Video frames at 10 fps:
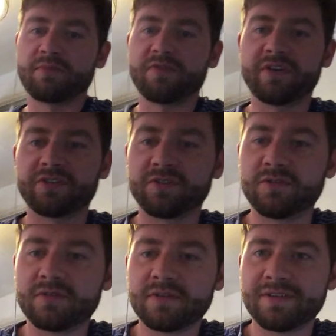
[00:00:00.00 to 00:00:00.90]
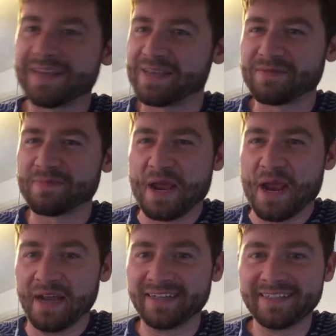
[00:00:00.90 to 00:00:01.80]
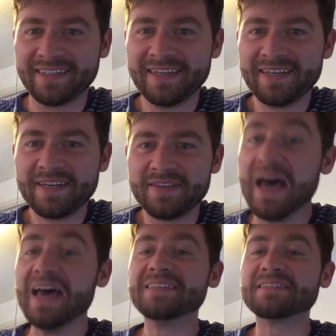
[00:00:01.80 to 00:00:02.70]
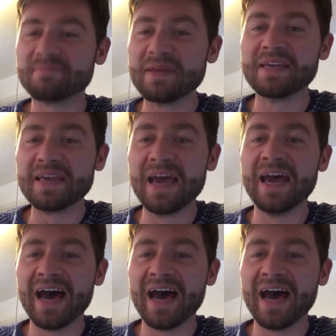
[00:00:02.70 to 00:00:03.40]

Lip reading: unprofessional. That's me. That's me.